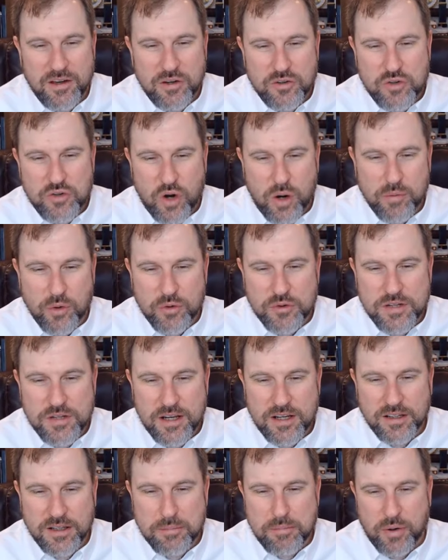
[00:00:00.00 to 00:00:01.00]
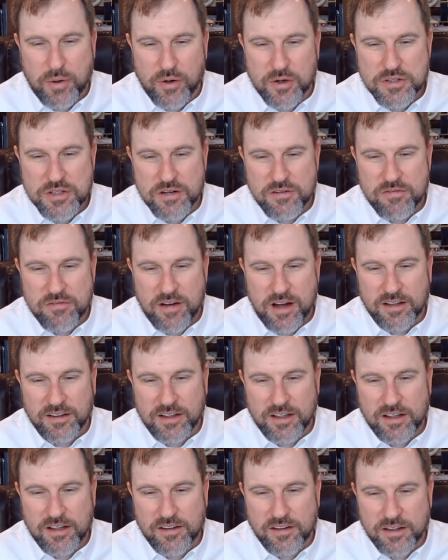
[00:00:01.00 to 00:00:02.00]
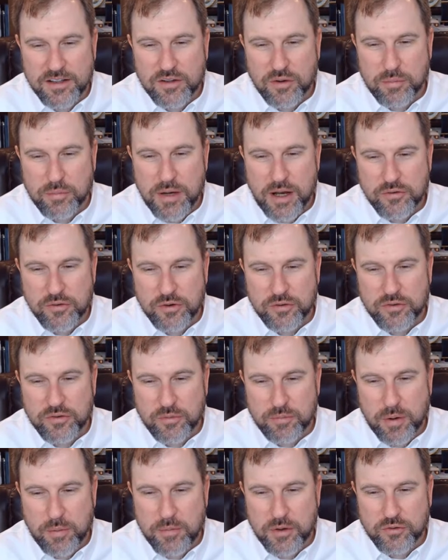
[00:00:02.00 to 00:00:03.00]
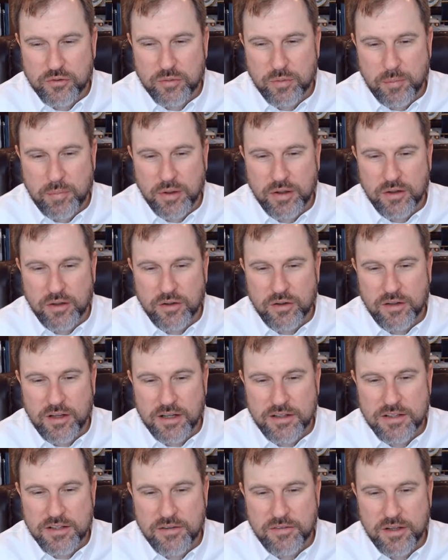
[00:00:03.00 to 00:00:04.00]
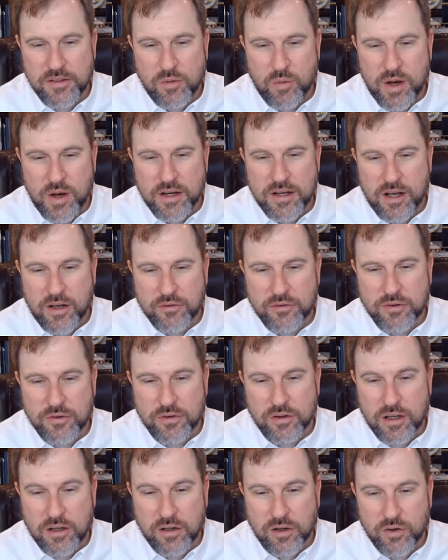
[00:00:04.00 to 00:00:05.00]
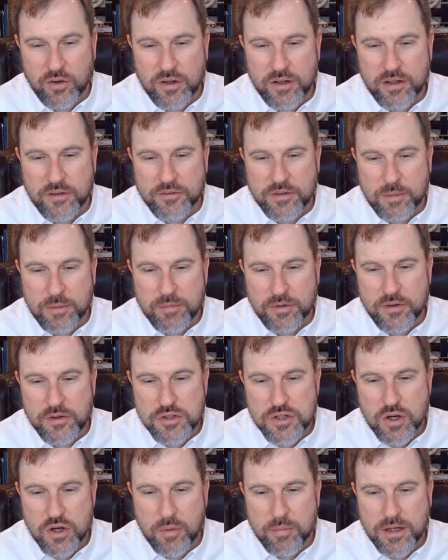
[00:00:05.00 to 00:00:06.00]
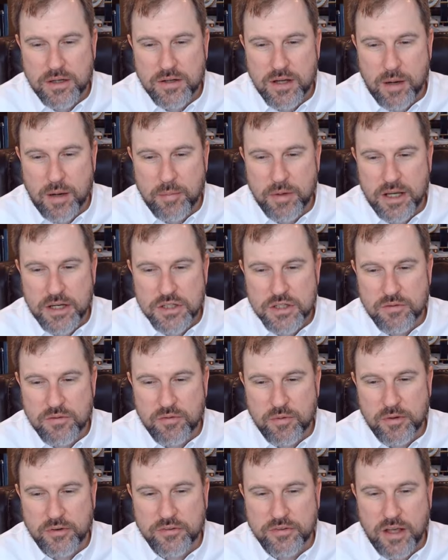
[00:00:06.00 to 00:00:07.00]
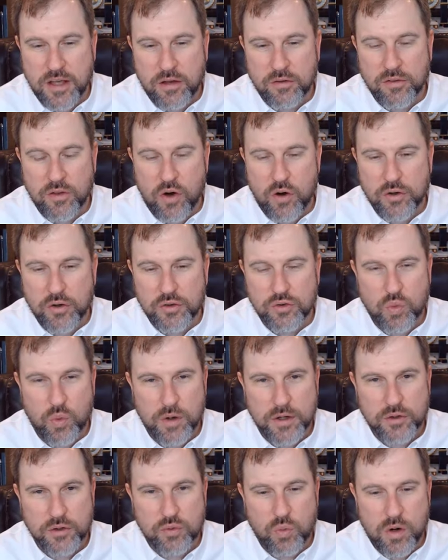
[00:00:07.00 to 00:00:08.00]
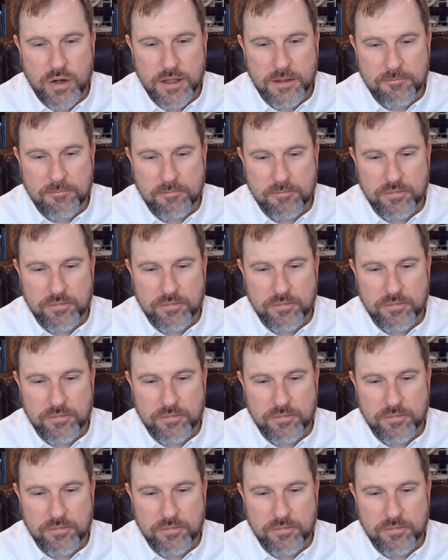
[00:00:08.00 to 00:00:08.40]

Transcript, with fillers: Trump routinely pushed and violated the legal boundaries of permissible political activity in the White House, including accepting the GOP nomination from the South Lawn in 2020.